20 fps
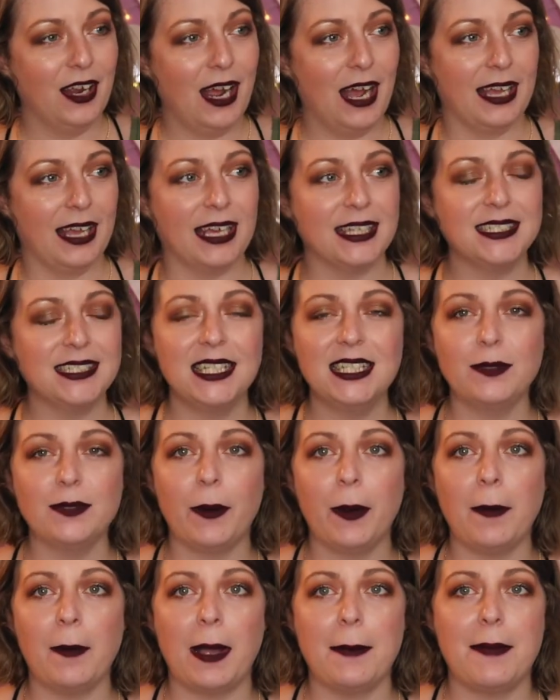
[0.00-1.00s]
I guess that's
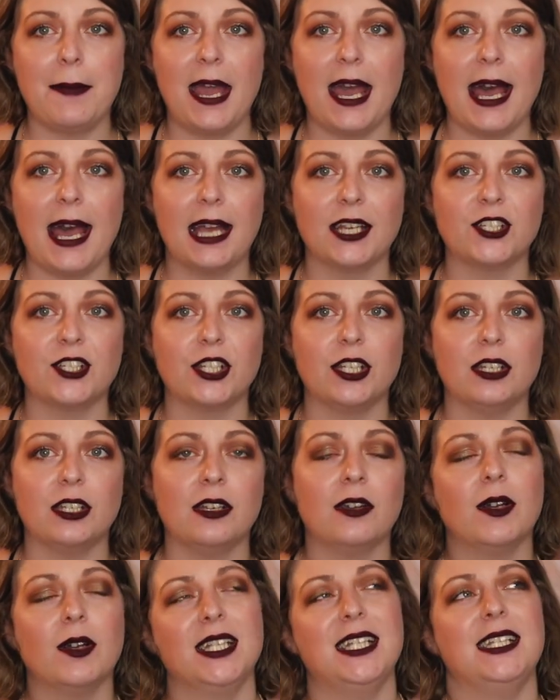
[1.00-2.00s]
where my passion,
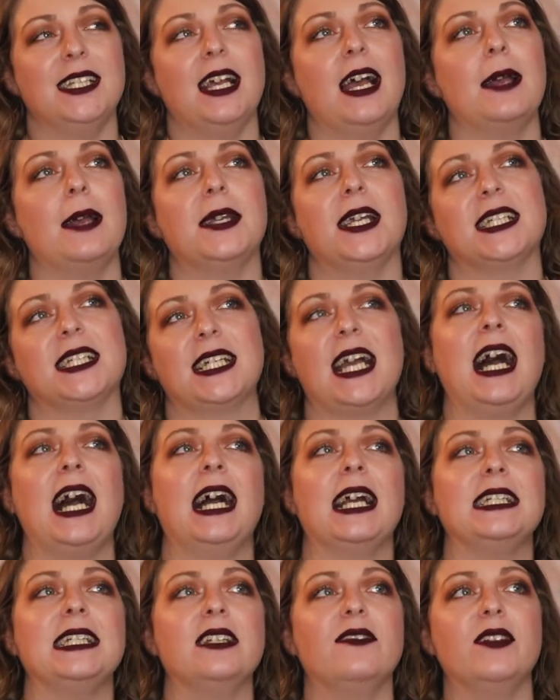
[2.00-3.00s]
it
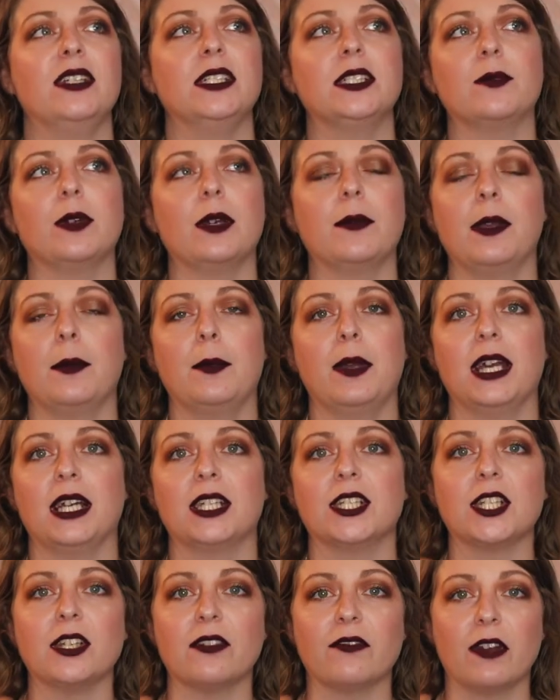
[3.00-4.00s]
kind of is where my
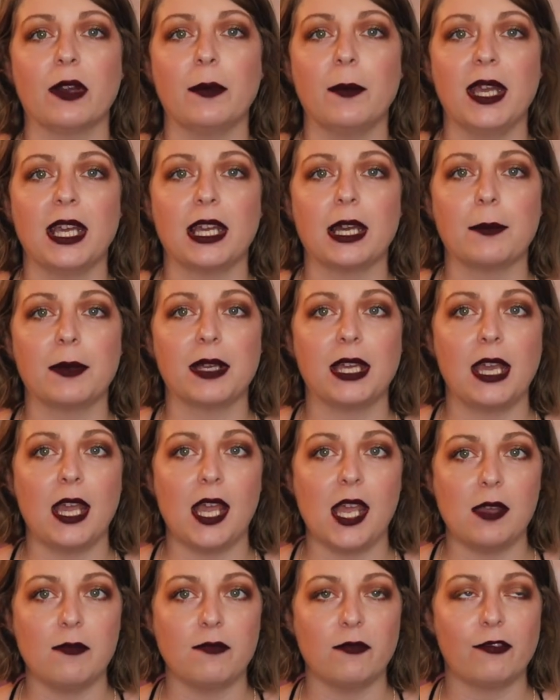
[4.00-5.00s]
passion for makeup
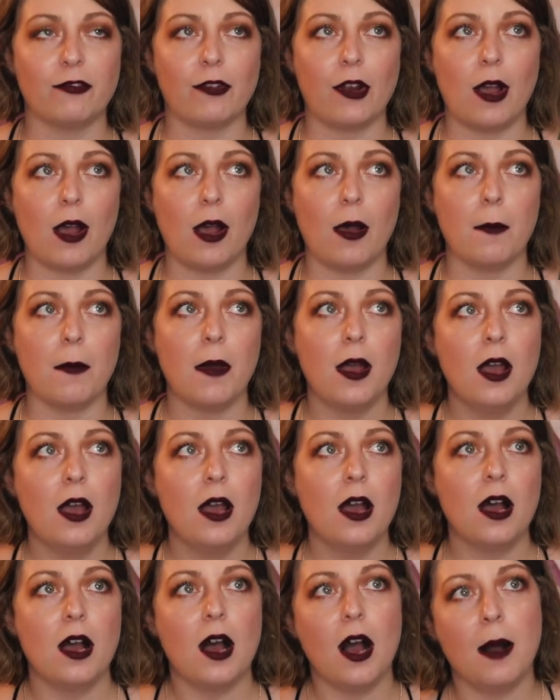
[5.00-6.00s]
came from.
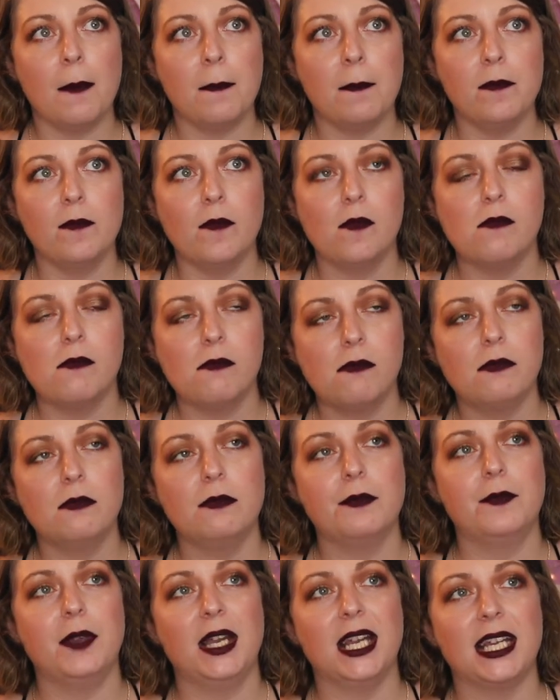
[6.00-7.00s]
Um,
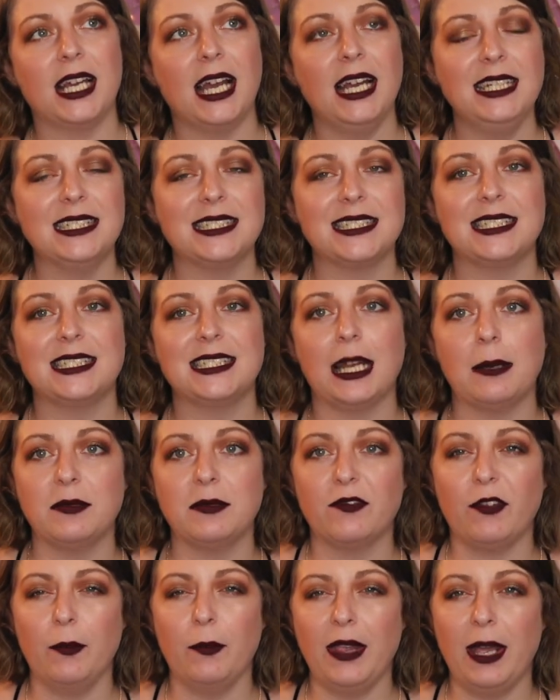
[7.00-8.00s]
it kind of stemmed
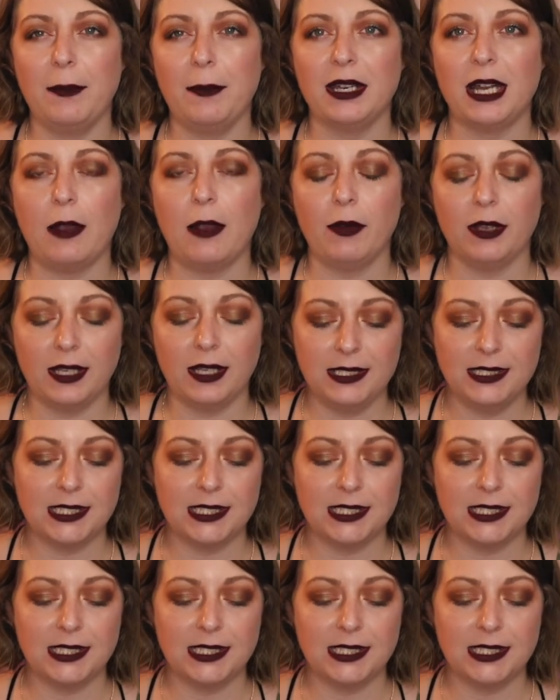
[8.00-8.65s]
from that, but not really.